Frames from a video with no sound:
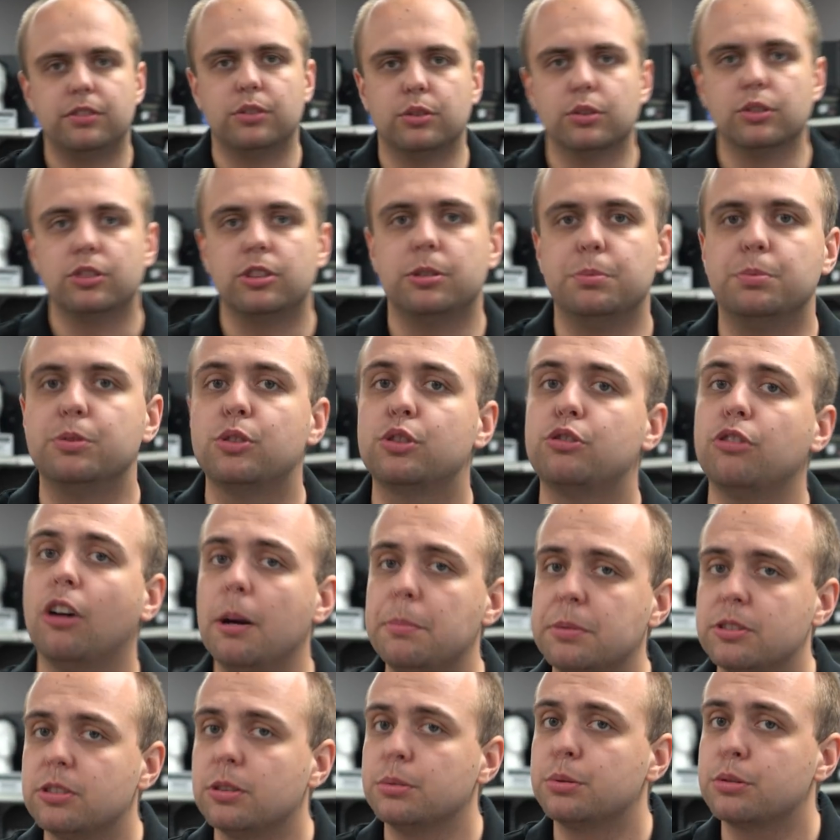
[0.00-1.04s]
for
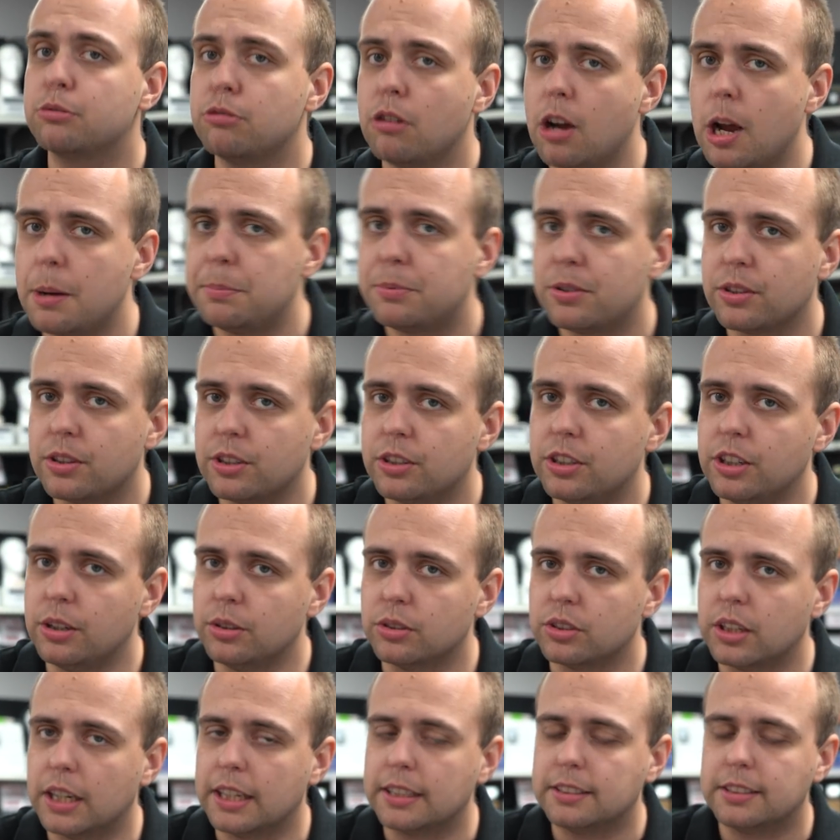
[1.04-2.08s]
subscribe and subscribe to the
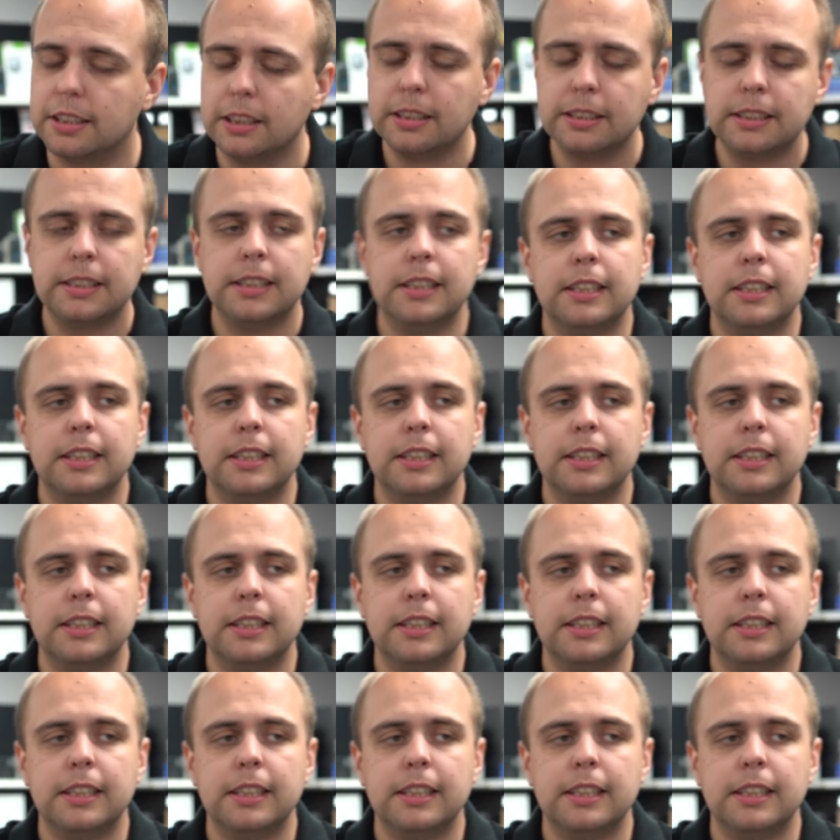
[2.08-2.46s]
newsletter.